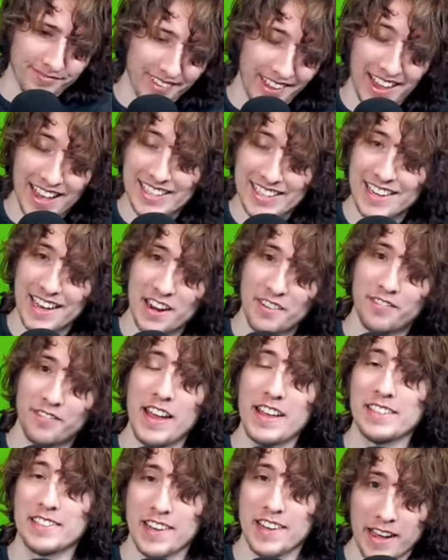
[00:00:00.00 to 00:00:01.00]
he hasn't had a
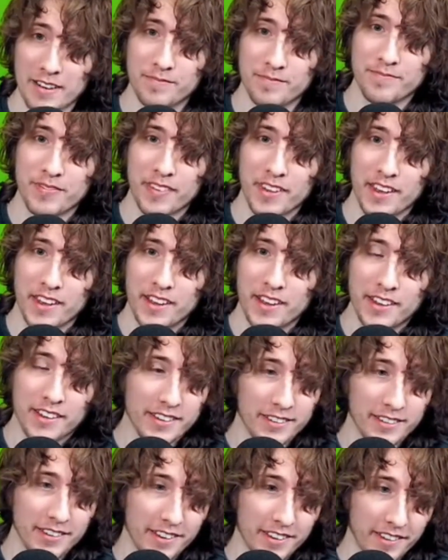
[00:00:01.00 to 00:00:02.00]
face cam.
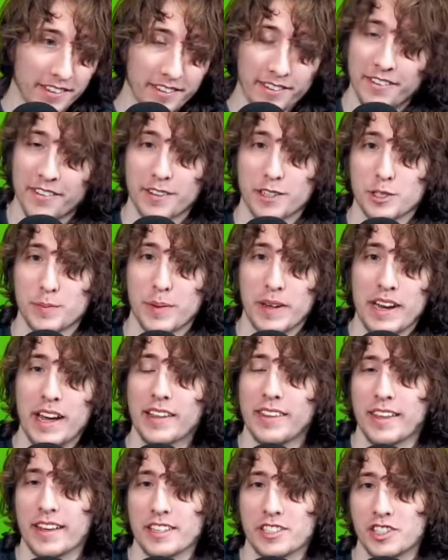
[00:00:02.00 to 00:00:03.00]
There's been
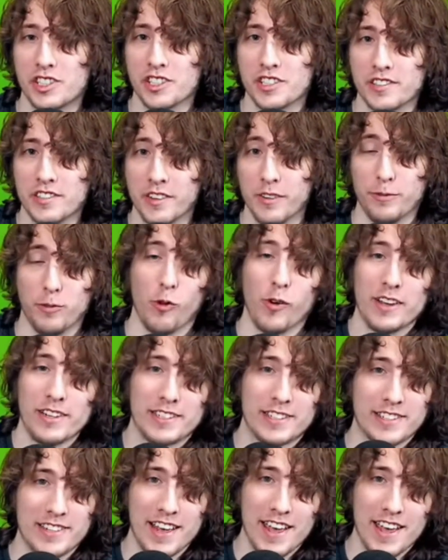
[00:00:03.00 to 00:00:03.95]
nothing. It's just the voice